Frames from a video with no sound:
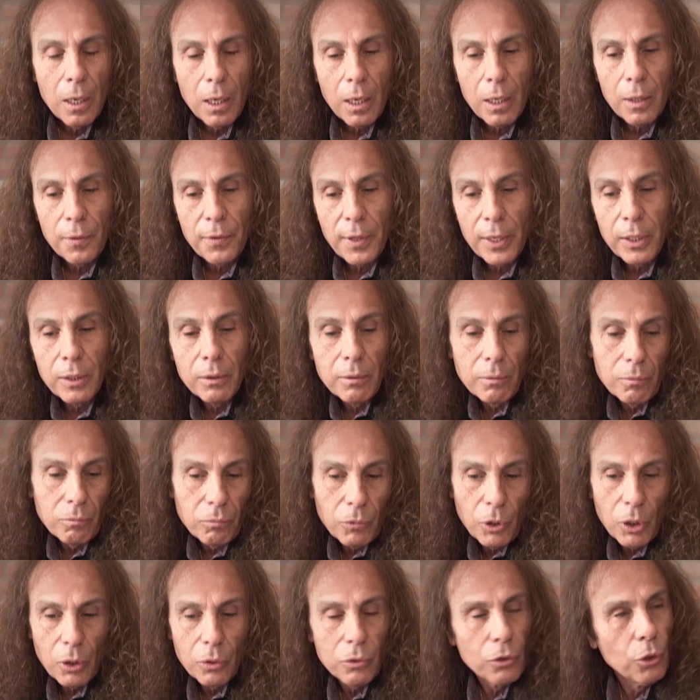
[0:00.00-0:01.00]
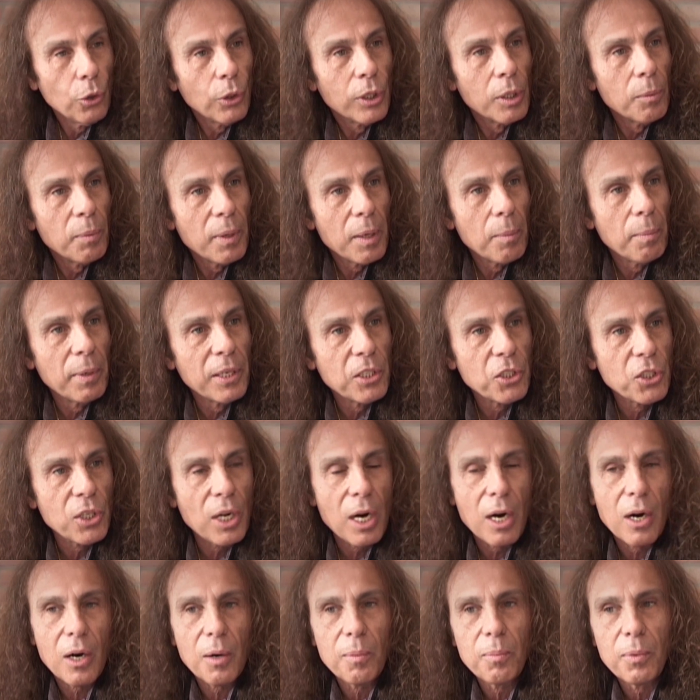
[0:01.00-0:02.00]
uh, then you know you can be a big
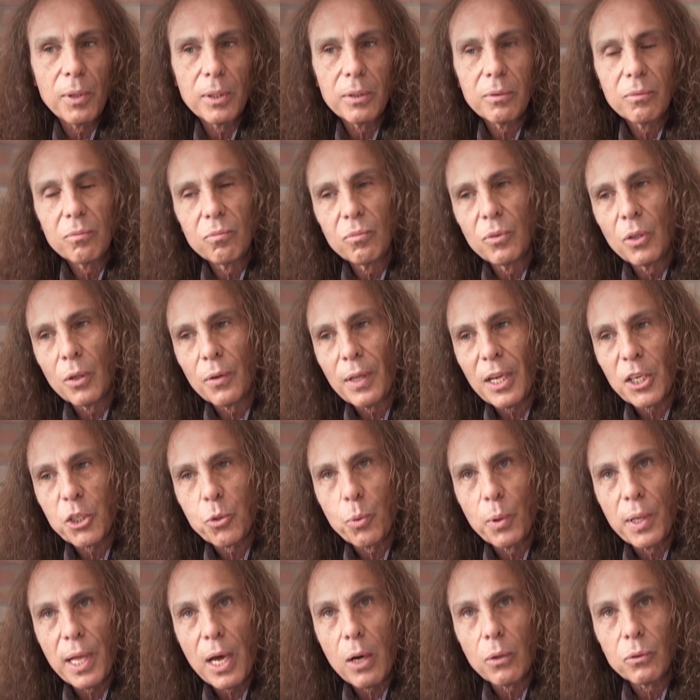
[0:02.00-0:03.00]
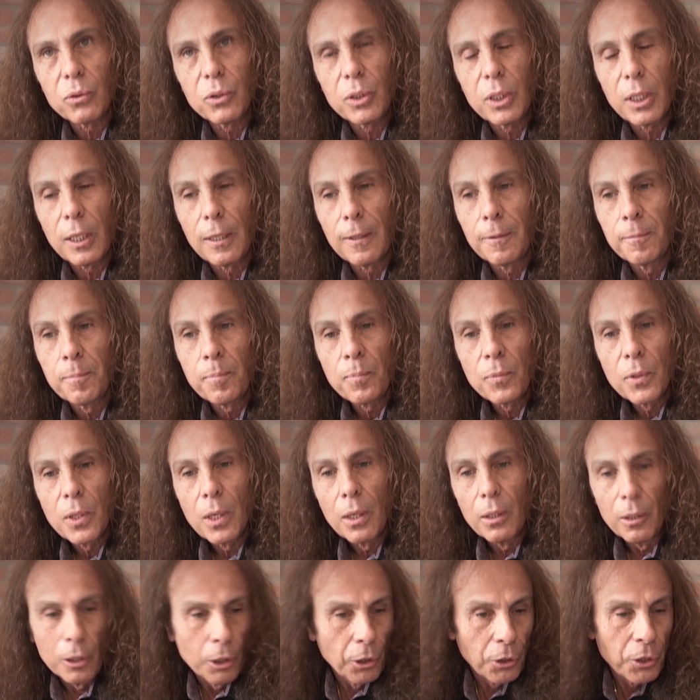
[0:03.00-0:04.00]
star. But you know that's without uh,
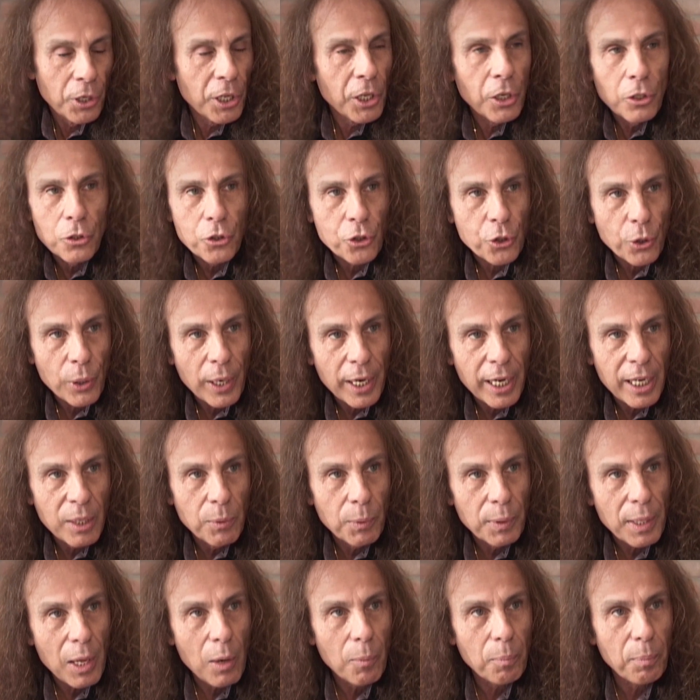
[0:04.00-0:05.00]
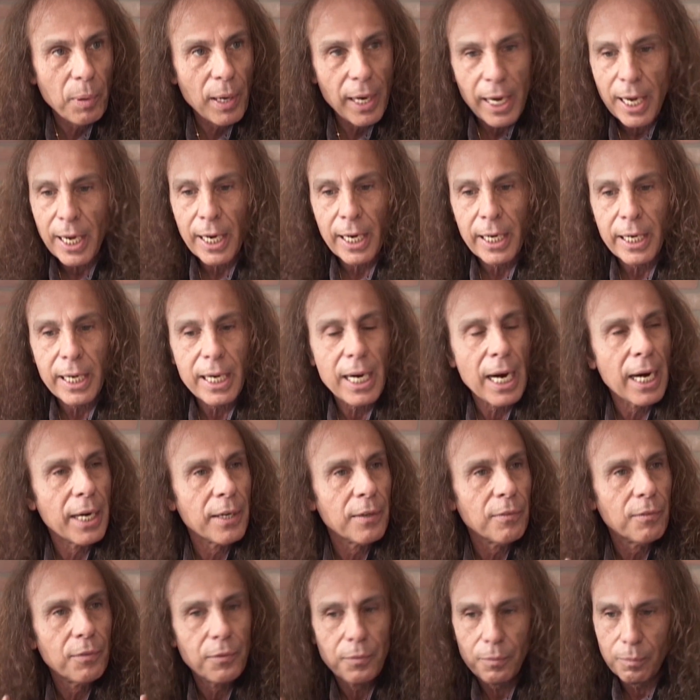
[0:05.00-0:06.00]
learning your trade, without paying any
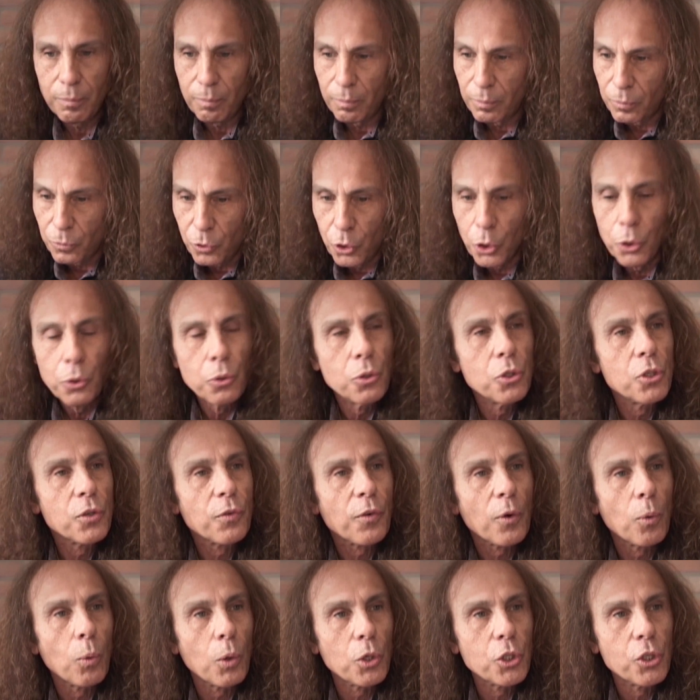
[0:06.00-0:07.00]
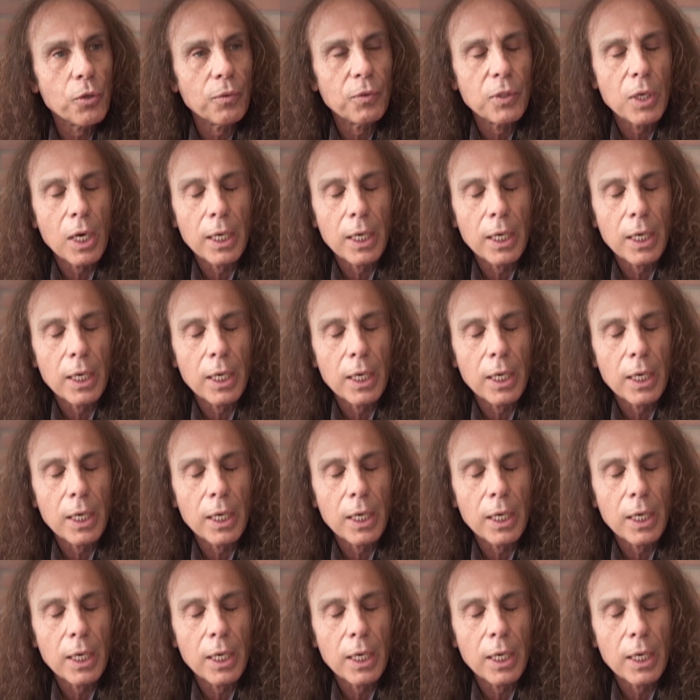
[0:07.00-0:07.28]
kind of dues for what you've